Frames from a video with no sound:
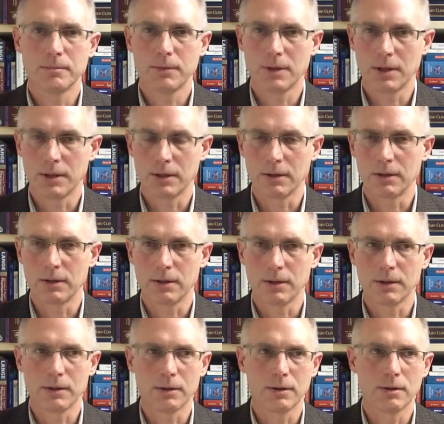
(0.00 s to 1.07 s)

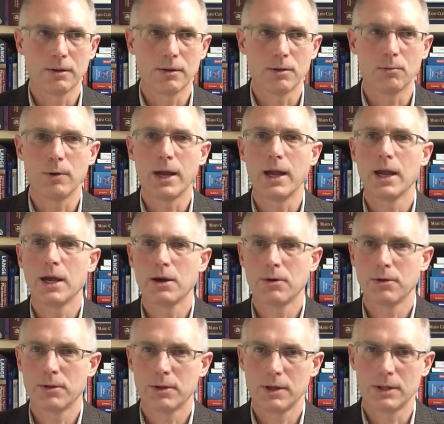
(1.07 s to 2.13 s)
the way
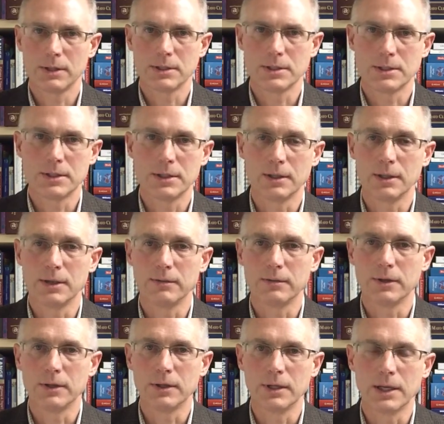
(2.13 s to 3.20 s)
health is
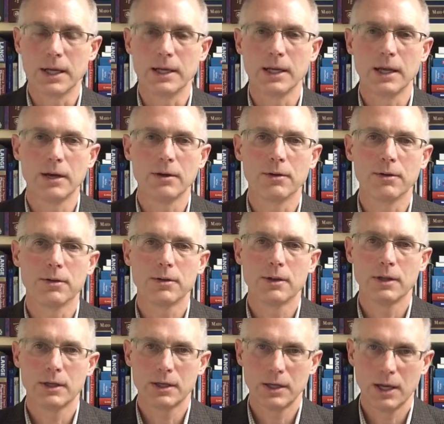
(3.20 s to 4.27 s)
delivered and health
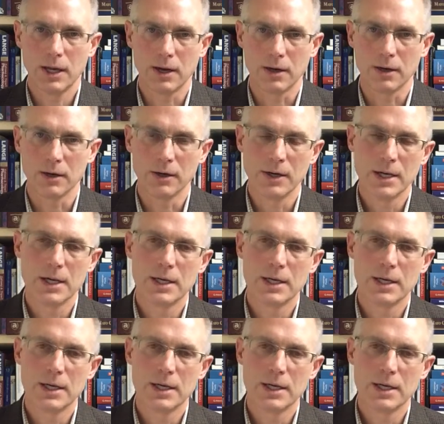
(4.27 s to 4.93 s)
care